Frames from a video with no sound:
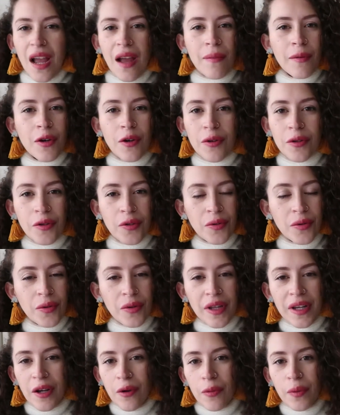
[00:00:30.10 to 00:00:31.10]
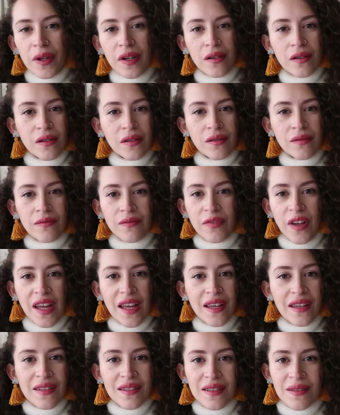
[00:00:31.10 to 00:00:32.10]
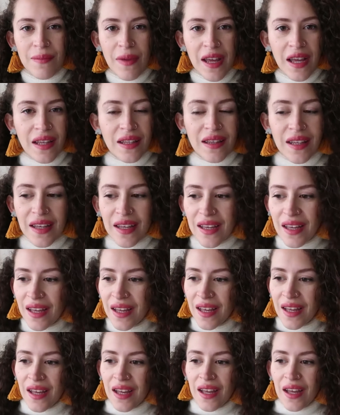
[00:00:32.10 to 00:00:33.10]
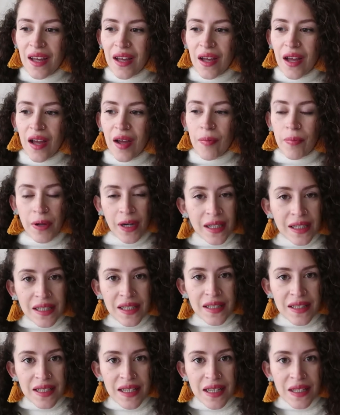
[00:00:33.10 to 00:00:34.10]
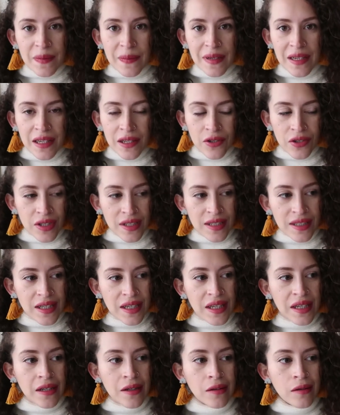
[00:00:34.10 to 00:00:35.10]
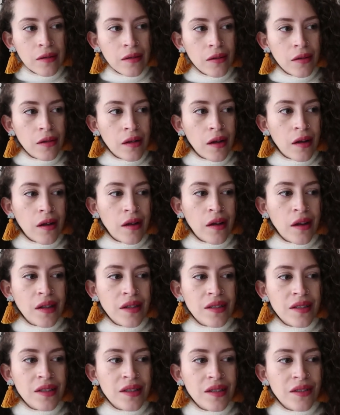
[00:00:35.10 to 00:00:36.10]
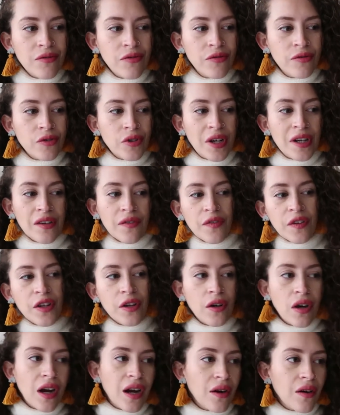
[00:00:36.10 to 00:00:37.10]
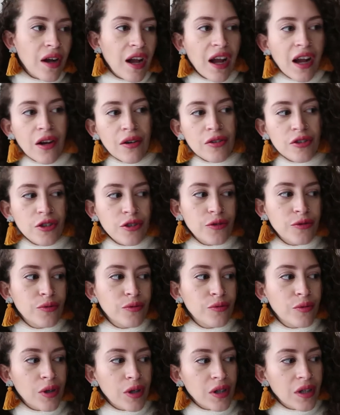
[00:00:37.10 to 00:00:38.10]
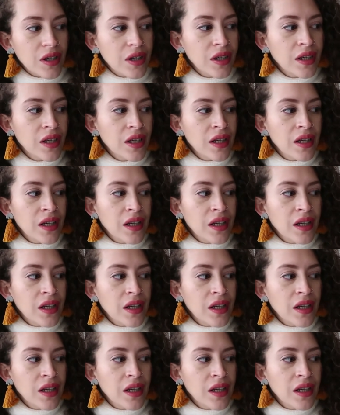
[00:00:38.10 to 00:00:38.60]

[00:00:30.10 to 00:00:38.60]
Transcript: I've been going through like a weird phase, man. Like uh, pregnancy has been interesting and trying to figure out how to work